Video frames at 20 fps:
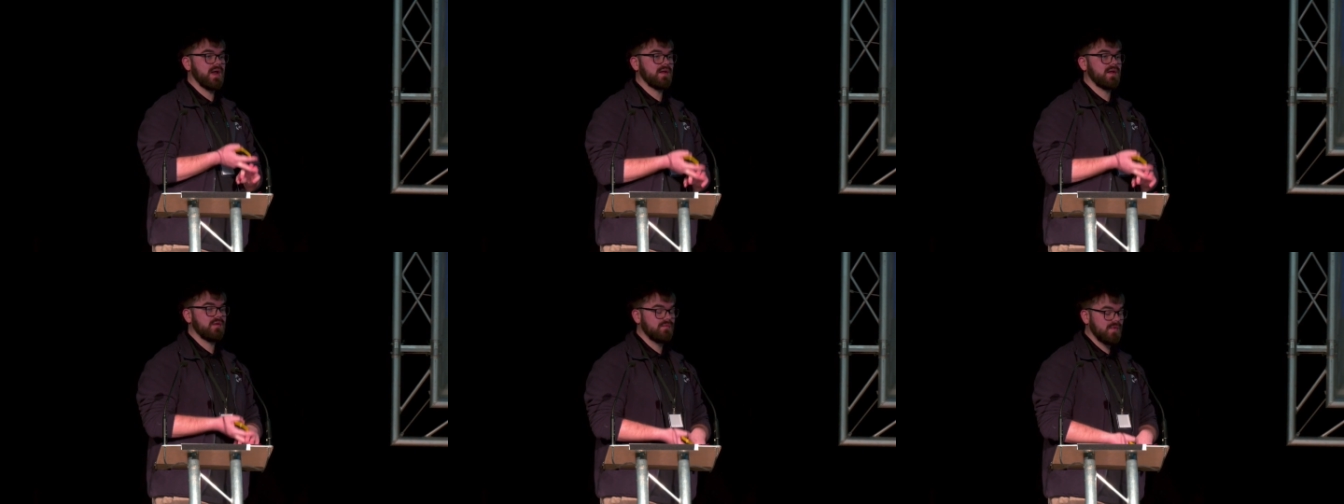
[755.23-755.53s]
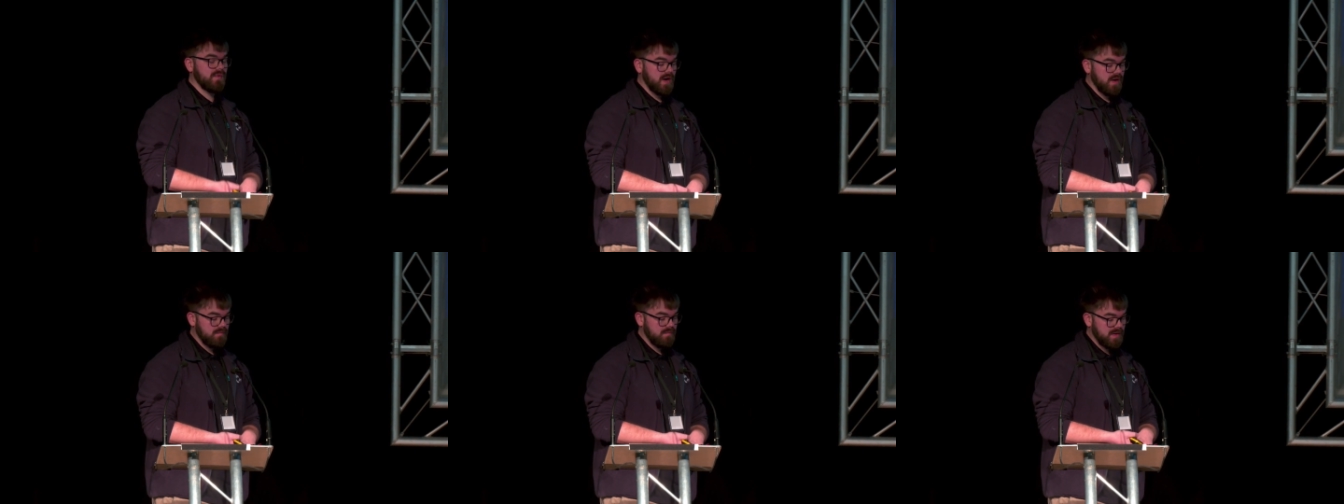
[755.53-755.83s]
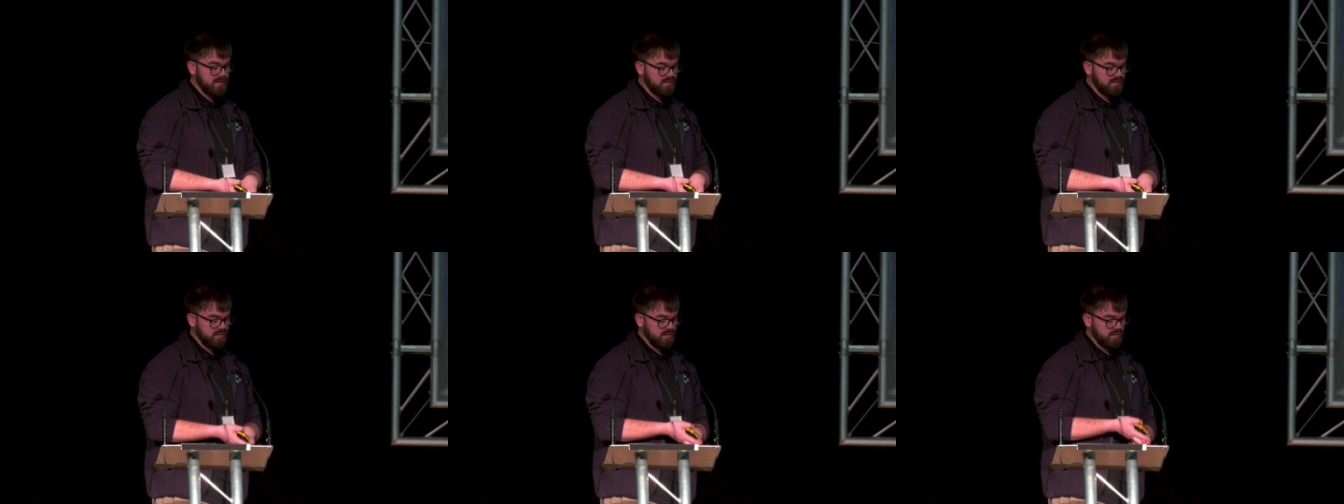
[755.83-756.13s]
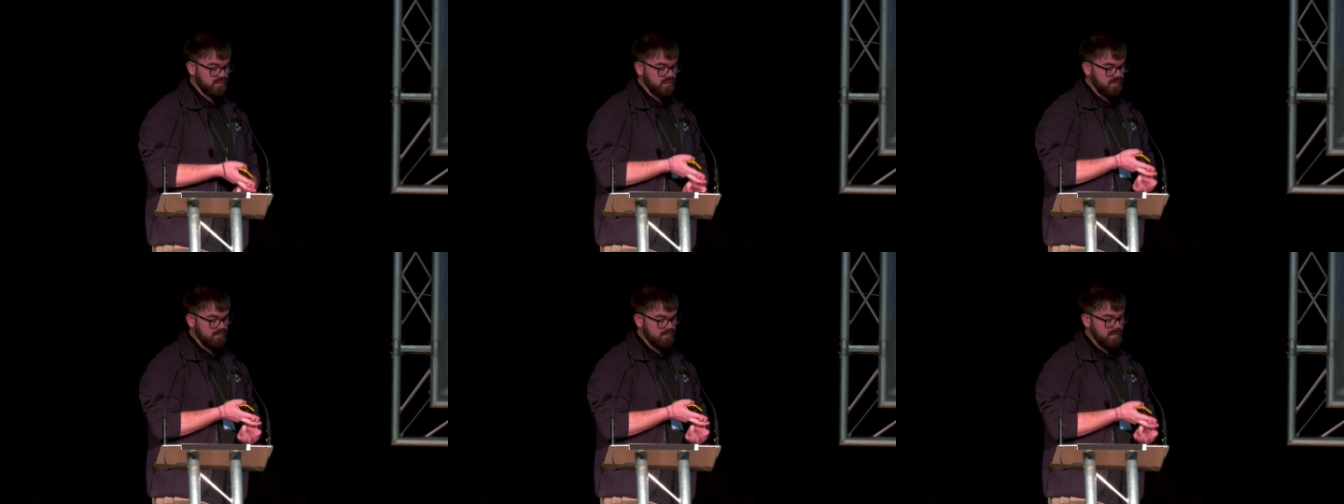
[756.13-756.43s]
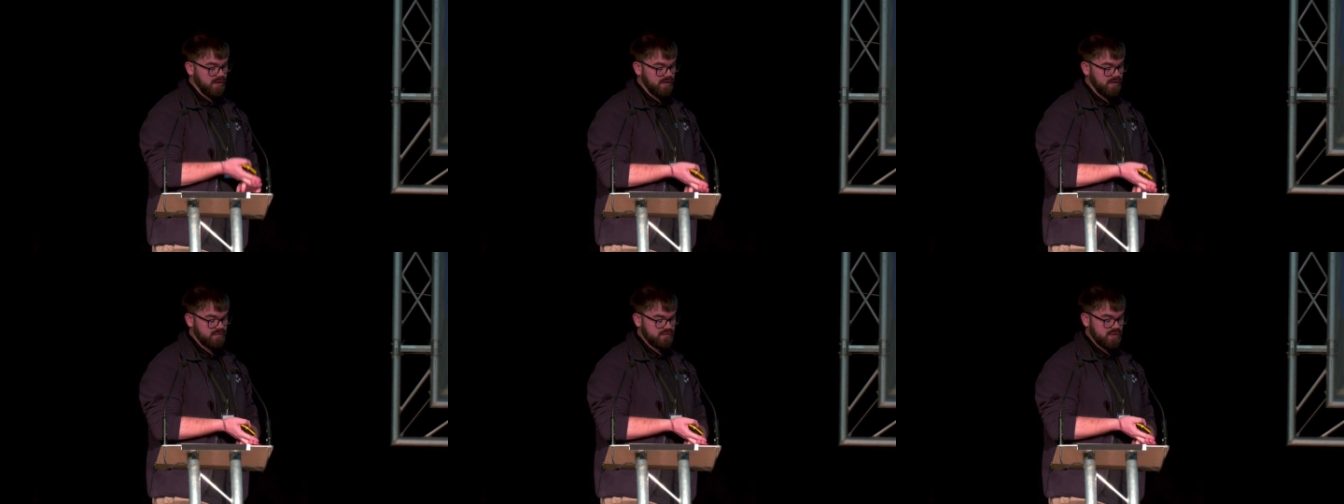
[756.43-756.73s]
and environmental
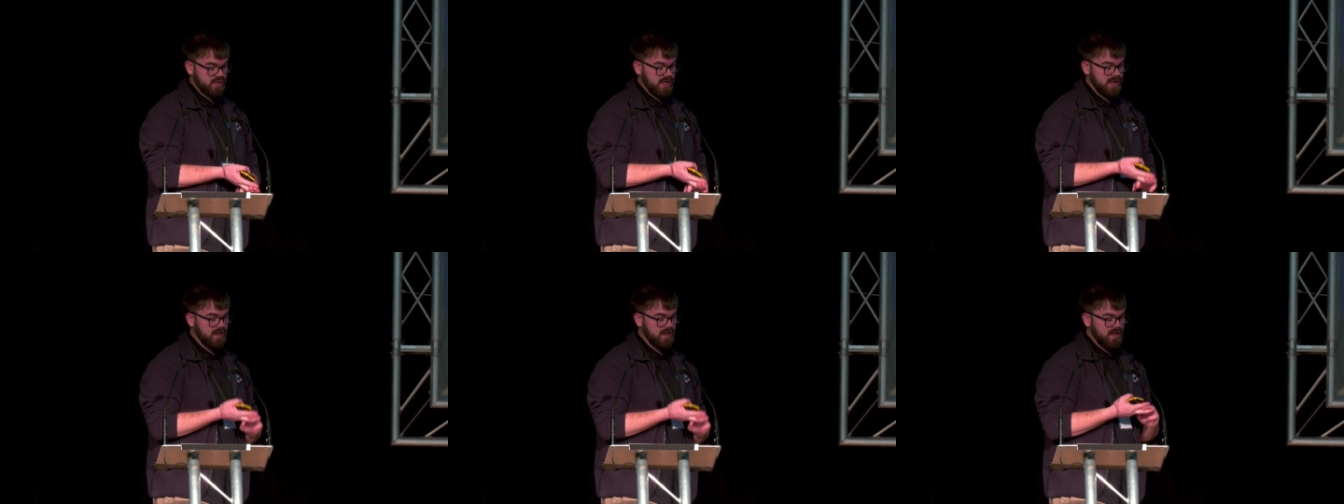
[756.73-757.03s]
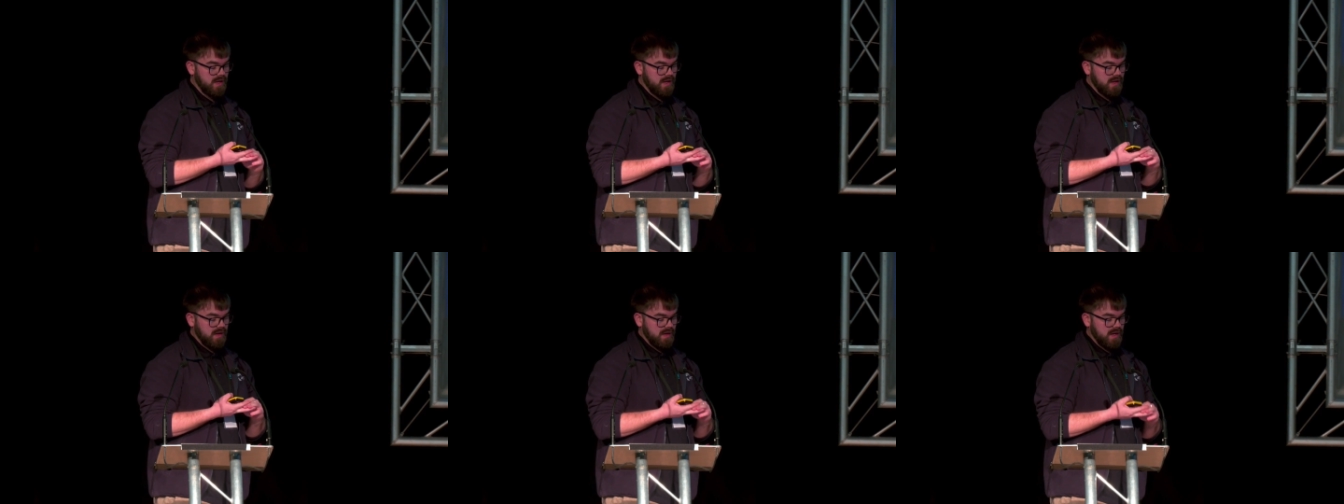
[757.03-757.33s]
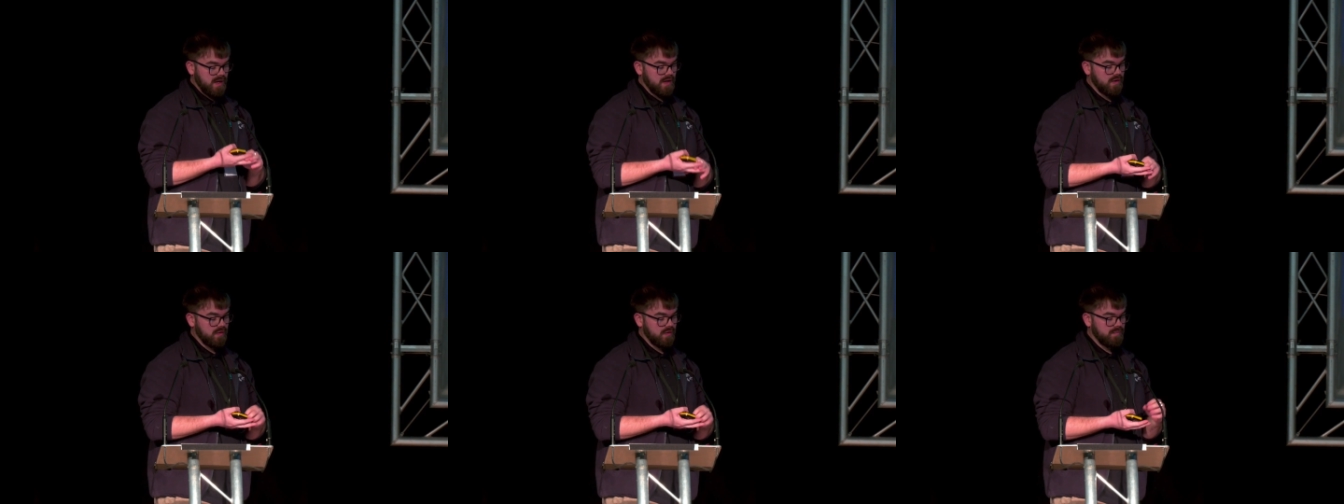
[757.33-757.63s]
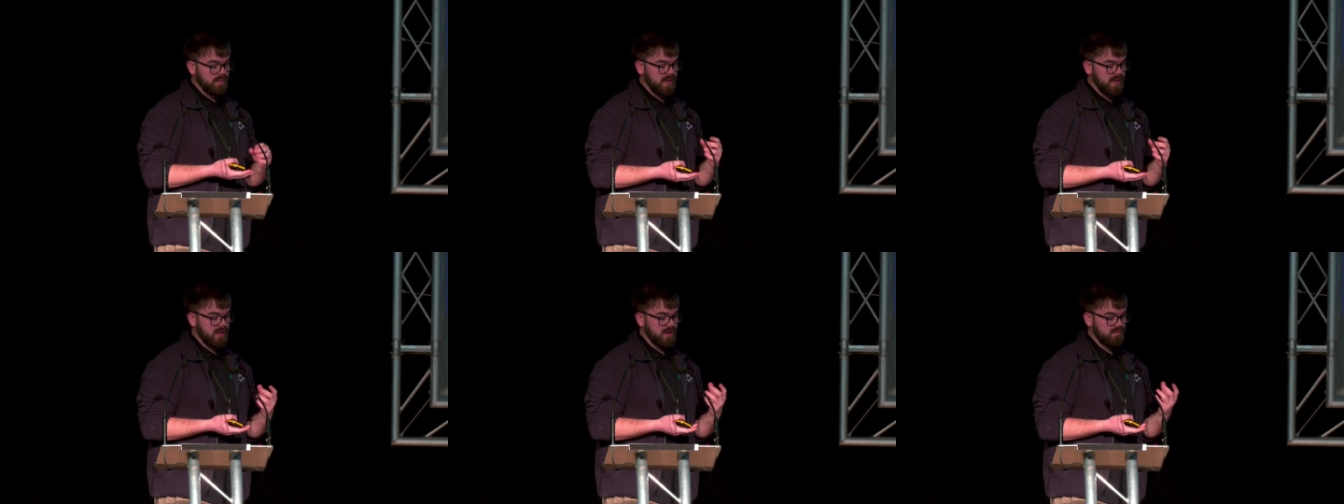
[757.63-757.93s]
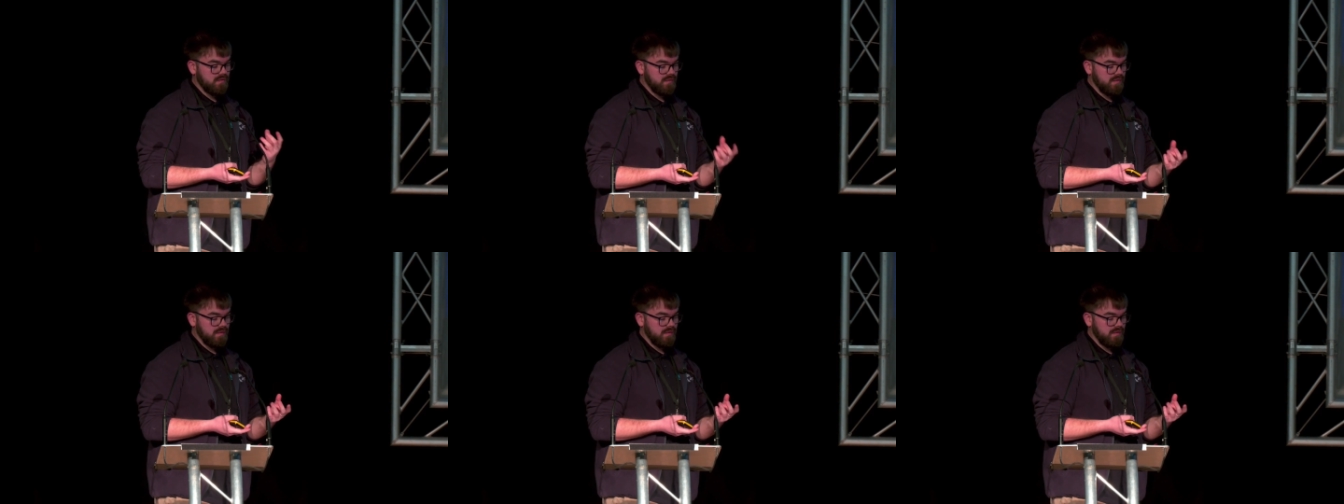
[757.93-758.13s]
monitoring, it could be a,